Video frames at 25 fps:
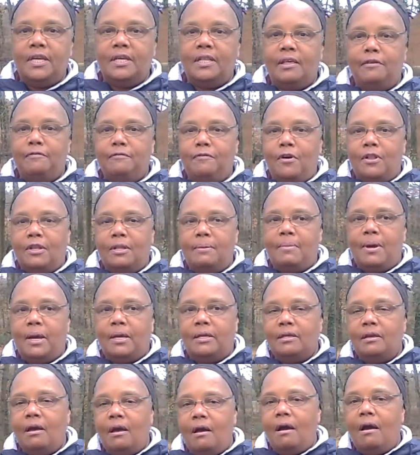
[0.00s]
they fall in my
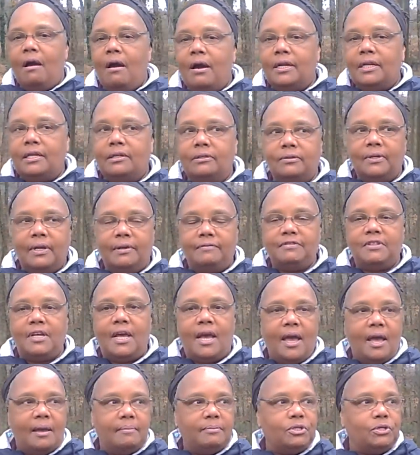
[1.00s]
yard. I don't have
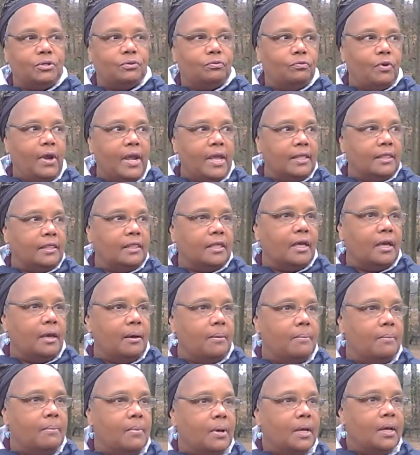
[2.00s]
time to rake
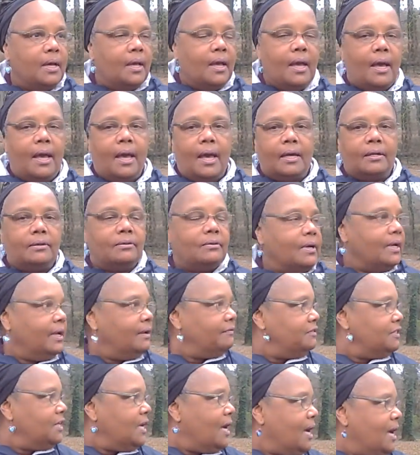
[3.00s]
them. I don't
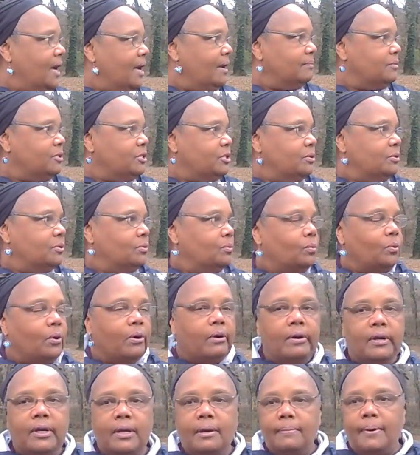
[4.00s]
have time to
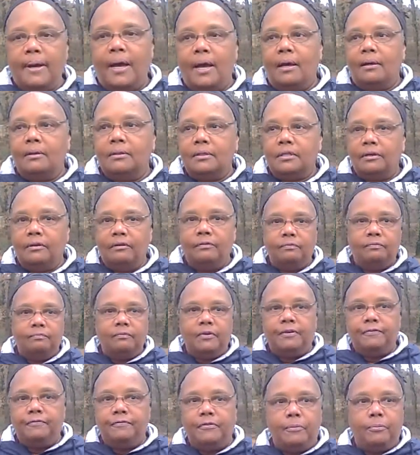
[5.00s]
worry about
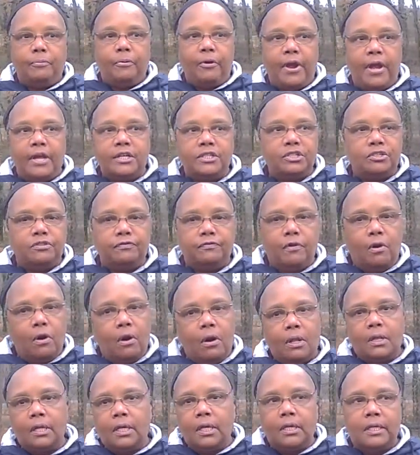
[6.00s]
if the branch is
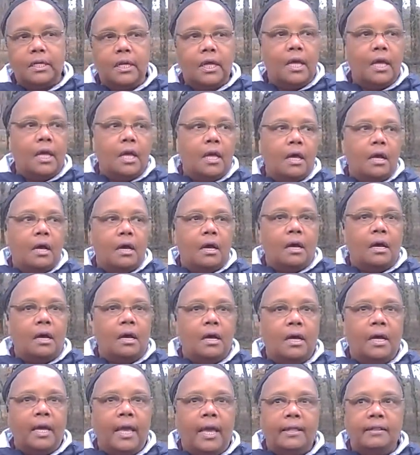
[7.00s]
fallen.
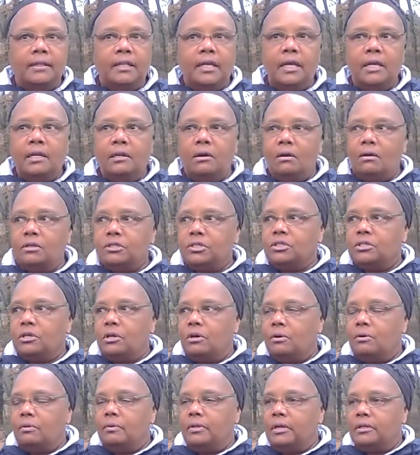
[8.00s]
And then
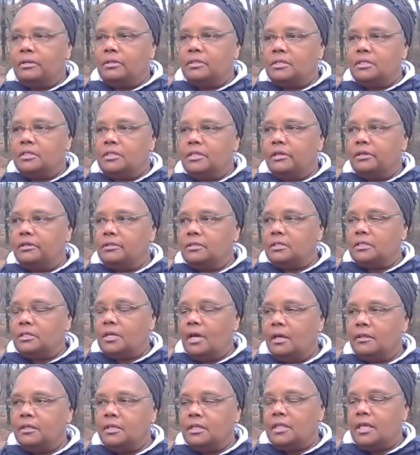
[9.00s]
also there's
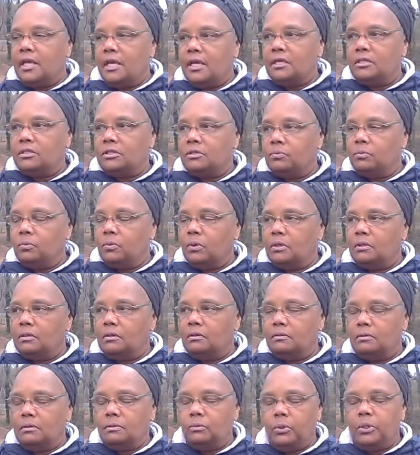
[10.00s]
other things
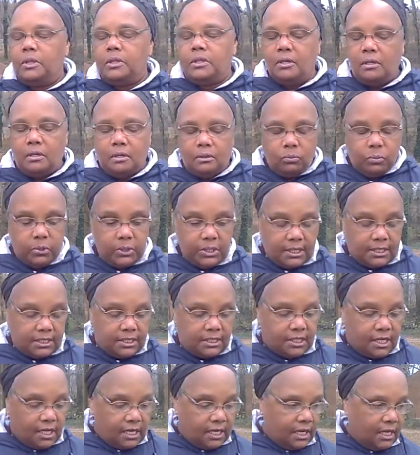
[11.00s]
with the
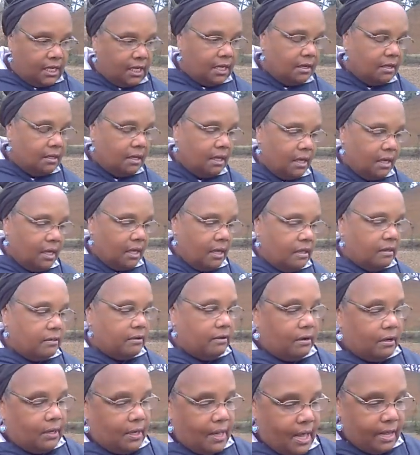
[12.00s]
city. There
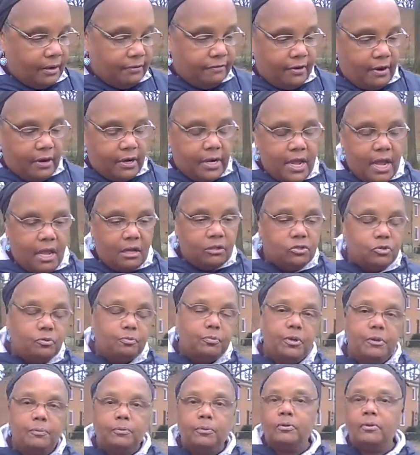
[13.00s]
are a lot of our council
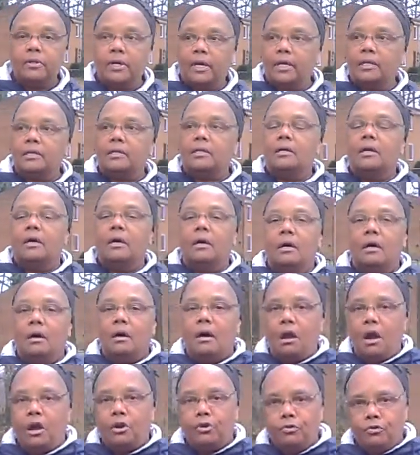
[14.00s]
people that
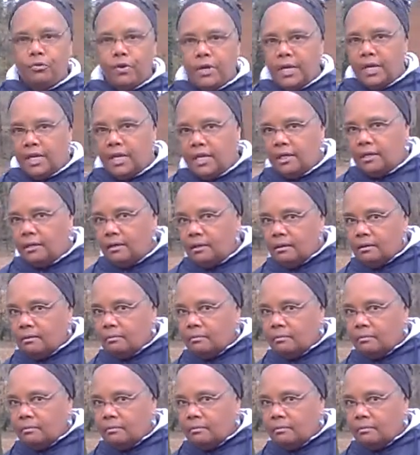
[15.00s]
are green